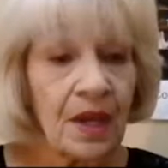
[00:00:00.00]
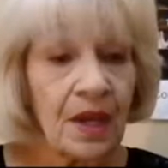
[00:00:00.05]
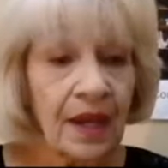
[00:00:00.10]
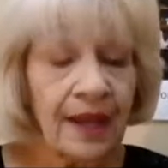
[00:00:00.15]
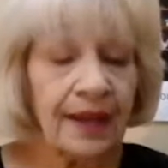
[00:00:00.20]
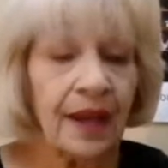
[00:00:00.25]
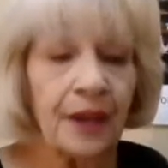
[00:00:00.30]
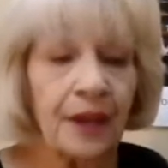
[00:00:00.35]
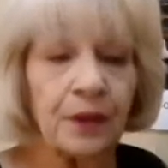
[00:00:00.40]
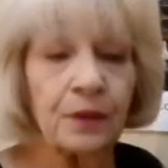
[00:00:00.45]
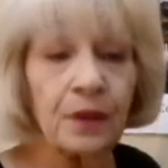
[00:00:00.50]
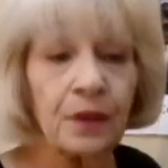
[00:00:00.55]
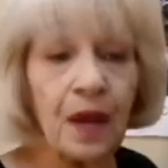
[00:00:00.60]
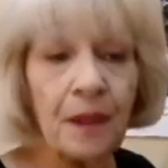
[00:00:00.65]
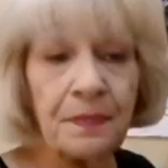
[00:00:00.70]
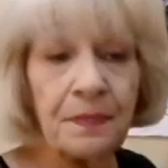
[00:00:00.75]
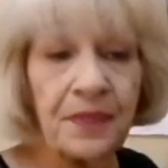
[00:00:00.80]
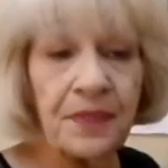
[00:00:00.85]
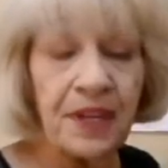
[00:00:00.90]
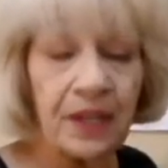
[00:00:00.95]
And I grew
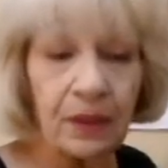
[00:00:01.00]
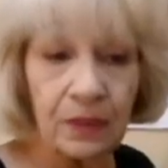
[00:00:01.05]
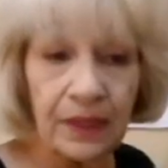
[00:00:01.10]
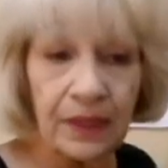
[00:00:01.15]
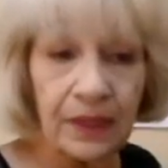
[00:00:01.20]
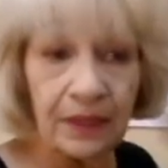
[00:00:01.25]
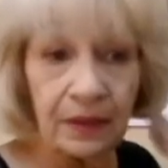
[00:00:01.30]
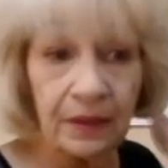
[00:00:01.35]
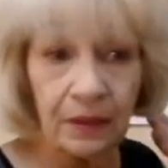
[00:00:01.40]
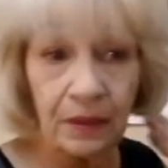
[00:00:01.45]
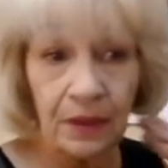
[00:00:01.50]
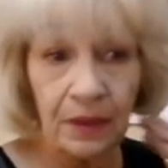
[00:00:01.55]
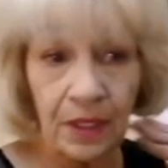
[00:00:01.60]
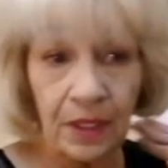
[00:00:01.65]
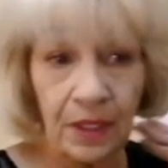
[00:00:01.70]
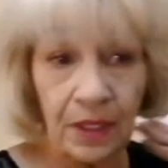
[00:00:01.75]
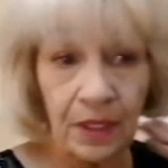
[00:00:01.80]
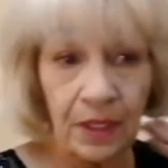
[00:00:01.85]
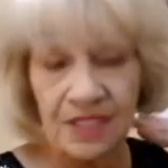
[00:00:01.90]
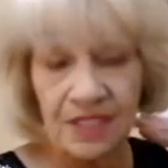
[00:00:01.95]
up there when it
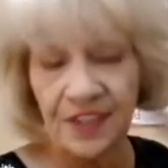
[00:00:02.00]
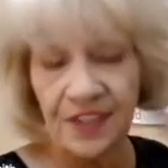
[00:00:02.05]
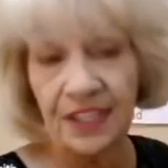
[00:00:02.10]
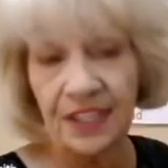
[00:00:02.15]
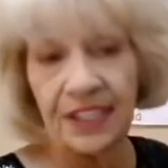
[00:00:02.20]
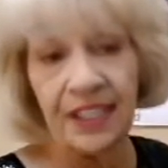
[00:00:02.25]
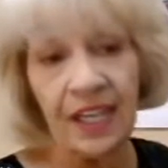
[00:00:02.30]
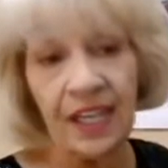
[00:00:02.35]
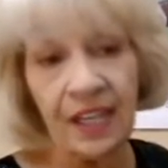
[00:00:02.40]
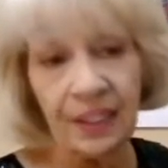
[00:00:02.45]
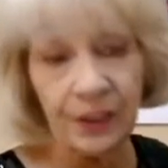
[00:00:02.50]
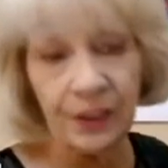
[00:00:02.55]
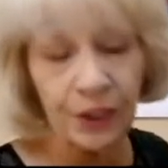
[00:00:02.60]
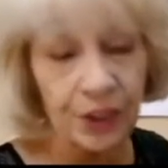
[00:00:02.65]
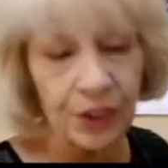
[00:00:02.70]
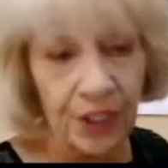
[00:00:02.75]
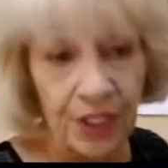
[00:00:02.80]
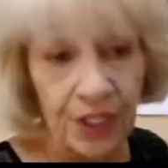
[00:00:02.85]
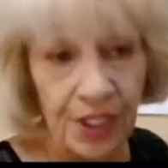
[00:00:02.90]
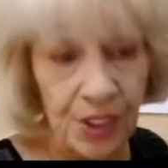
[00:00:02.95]
was very
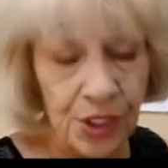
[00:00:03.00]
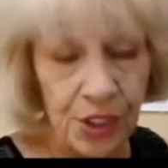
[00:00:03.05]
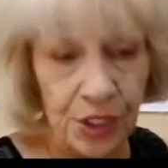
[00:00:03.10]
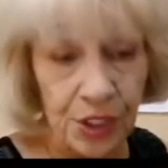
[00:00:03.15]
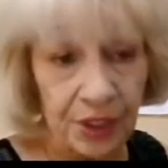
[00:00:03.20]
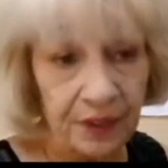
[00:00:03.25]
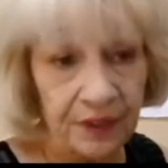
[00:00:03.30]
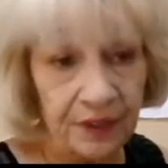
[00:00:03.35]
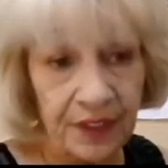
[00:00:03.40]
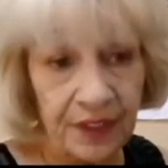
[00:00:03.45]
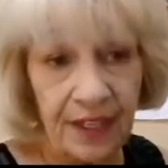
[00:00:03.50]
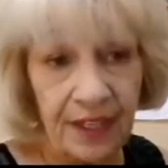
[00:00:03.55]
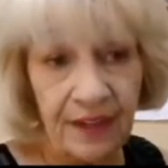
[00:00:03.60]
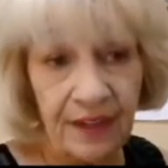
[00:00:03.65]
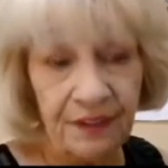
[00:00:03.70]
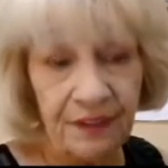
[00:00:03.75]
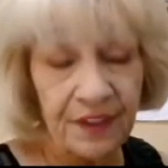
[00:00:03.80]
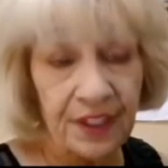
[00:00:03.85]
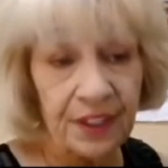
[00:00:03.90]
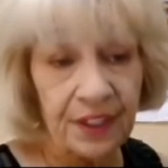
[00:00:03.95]
ultra
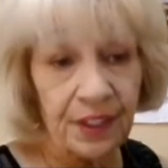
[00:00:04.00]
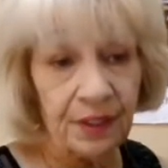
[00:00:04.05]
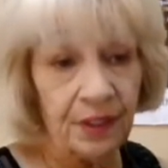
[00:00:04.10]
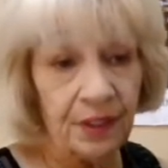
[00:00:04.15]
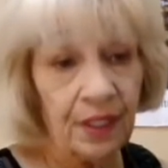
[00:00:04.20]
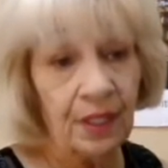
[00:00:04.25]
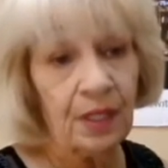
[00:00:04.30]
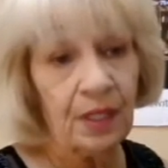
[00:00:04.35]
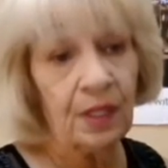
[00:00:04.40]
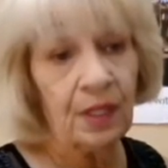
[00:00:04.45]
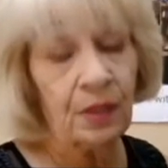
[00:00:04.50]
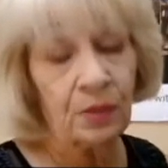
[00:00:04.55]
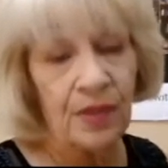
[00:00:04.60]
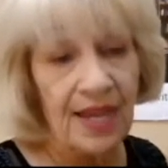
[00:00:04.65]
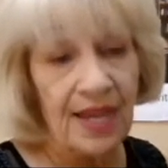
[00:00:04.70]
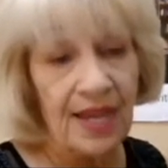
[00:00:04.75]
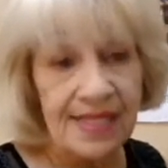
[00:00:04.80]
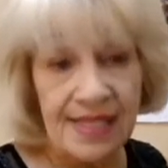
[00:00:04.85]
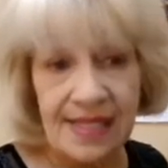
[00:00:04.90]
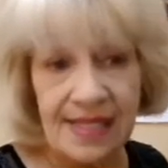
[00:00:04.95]
conservative, very
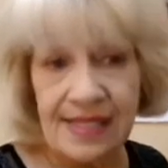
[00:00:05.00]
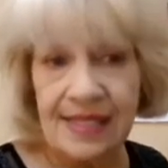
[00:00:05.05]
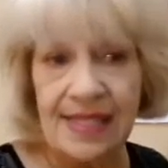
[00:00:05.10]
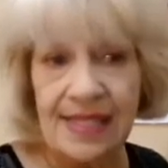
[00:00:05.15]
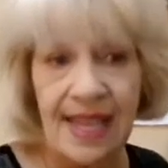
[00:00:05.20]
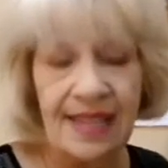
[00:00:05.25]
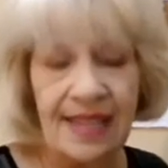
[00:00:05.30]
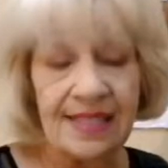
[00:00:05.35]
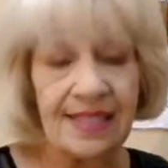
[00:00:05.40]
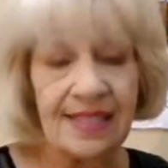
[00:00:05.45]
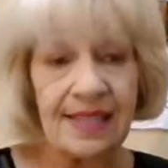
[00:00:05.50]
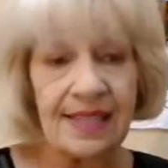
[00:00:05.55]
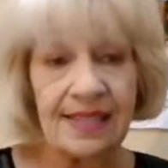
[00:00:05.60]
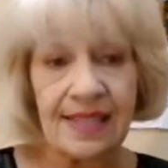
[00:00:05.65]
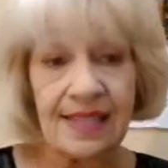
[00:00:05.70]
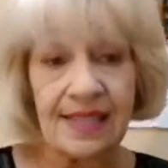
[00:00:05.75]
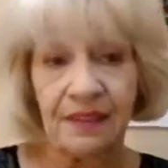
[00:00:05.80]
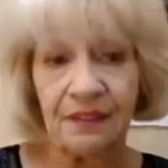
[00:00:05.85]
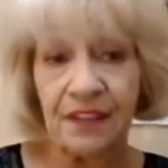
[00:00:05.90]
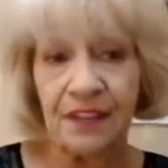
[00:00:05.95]
racist,
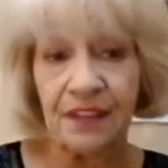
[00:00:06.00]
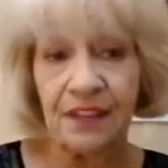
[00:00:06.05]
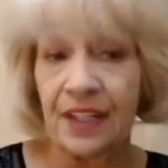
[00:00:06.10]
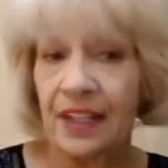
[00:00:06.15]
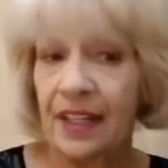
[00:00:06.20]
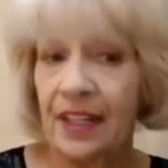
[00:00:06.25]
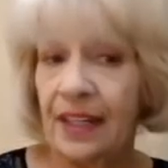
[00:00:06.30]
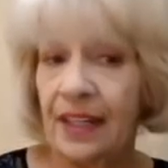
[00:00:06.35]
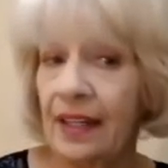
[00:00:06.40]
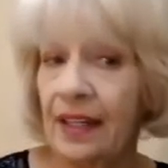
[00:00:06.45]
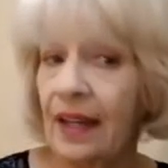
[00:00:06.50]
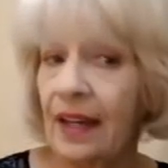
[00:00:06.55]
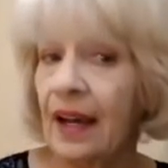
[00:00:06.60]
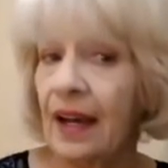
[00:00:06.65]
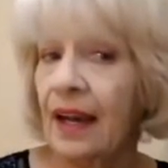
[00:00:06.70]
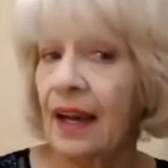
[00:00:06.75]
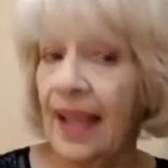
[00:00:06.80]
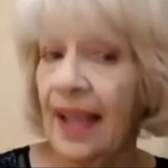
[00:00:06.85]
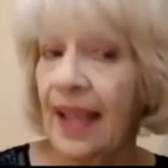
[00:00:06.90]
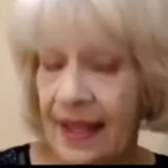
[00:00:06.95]
sexist, and very
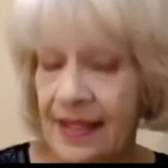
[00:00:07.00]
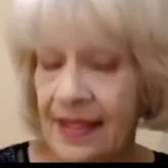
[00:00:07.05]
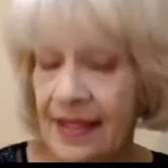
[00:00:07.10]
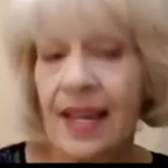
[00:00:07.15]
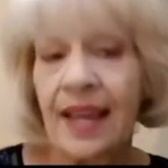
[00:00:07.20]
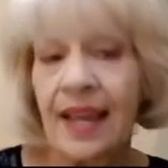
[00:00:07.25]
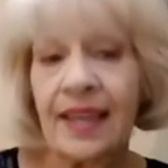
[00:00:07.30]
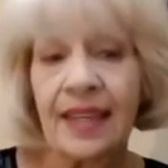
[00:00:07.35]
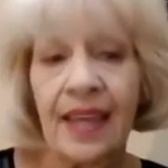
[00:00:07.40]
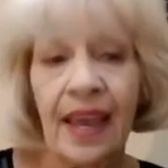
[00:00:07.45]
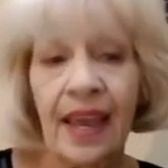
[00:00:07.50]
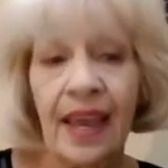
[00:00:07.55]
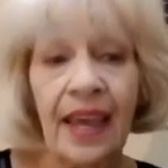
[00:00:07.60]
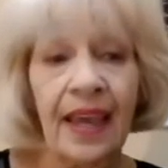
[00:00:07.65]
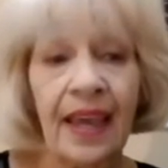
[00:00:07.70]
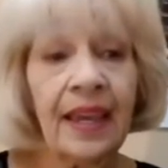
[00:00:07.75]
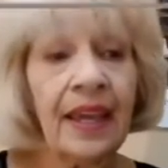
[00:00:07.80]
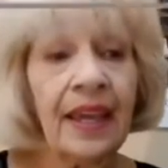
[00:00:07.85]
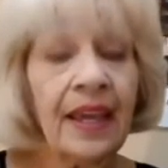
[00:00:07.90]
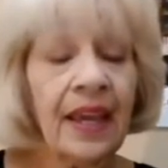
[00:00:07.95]

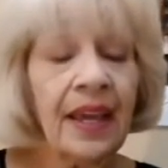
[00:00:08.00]
anti-gay.